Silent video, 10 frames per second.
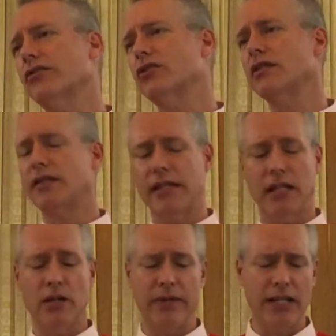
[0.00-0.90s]
versus
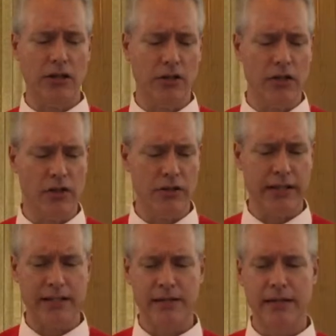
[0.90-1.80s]
the irregular
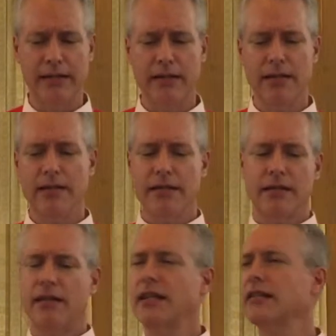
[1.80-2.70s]
congregants,
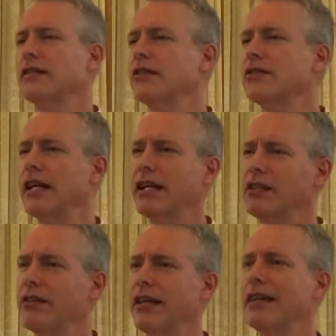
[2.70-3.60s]
things that you see
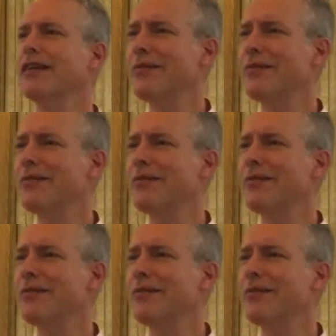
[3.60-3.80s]
and you think,